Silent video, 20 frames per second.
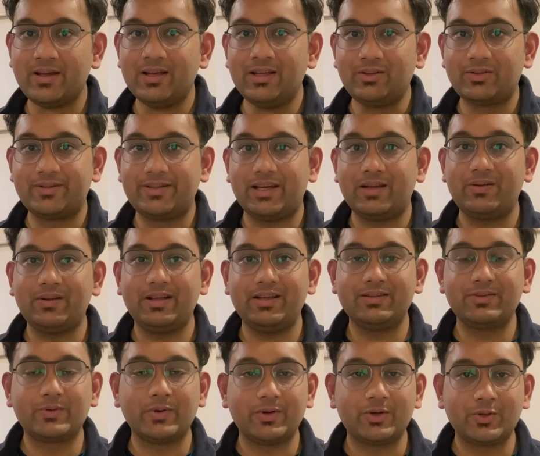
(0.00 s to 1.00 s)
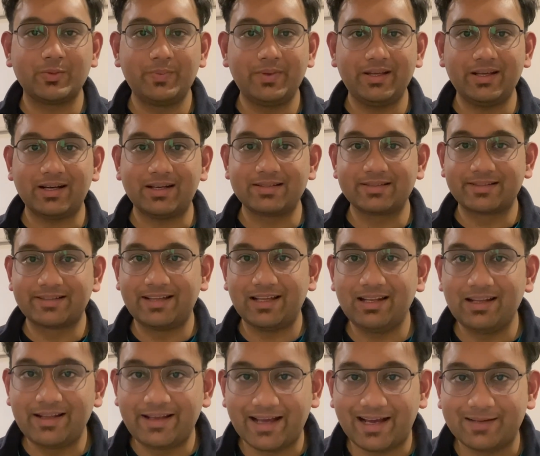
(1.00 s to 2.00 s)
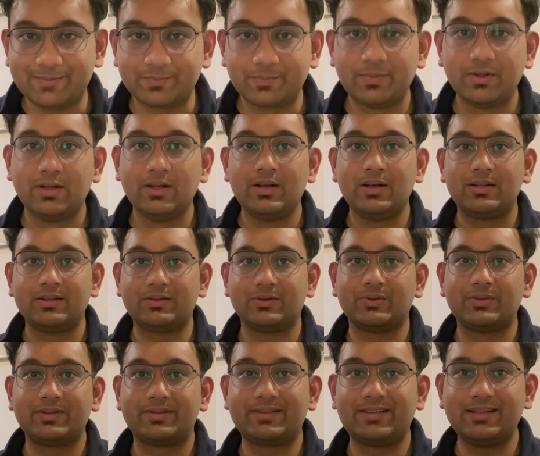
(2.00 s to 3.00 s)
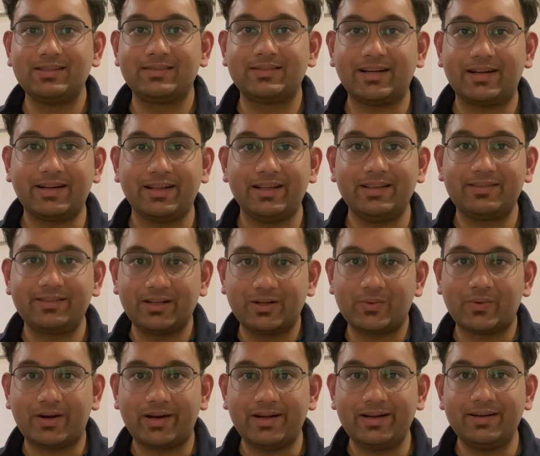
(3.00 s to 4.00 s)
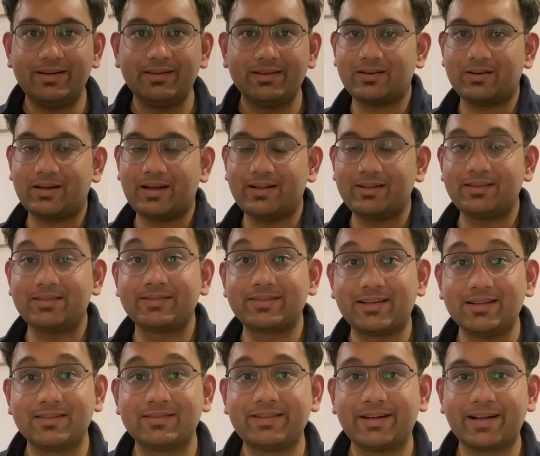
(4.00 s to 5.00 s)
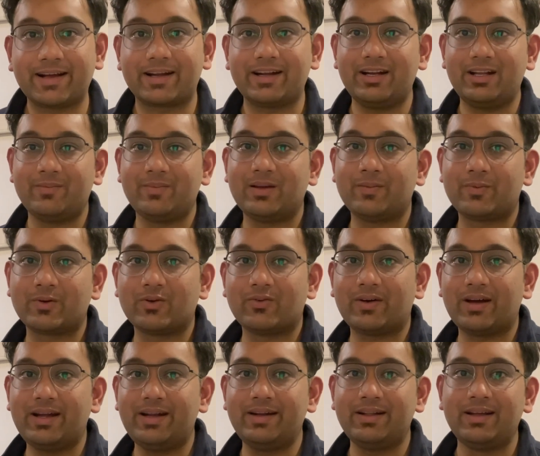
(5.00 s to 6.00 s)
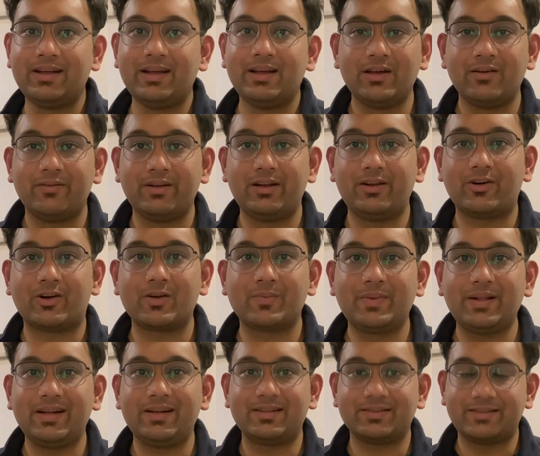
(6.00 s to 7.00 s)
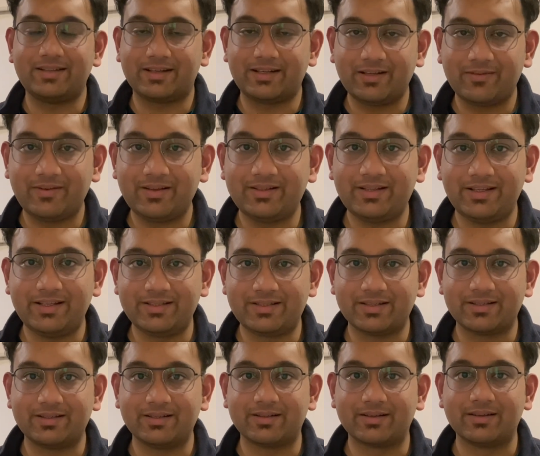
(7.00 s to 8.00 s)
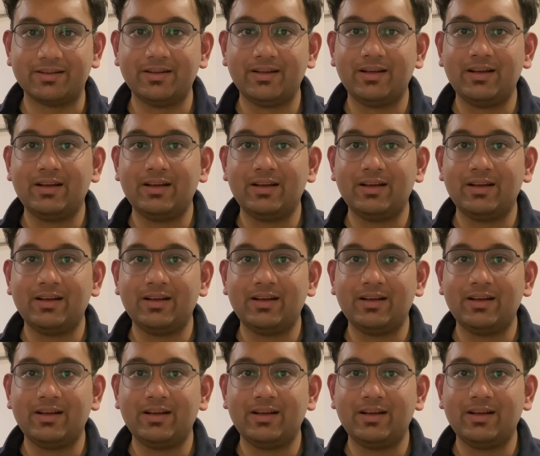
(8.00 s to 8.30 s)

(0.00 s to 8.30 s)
So there is going to be a skill gap. So the skills that is required and the skills that academia provide will not be intersecting with each other.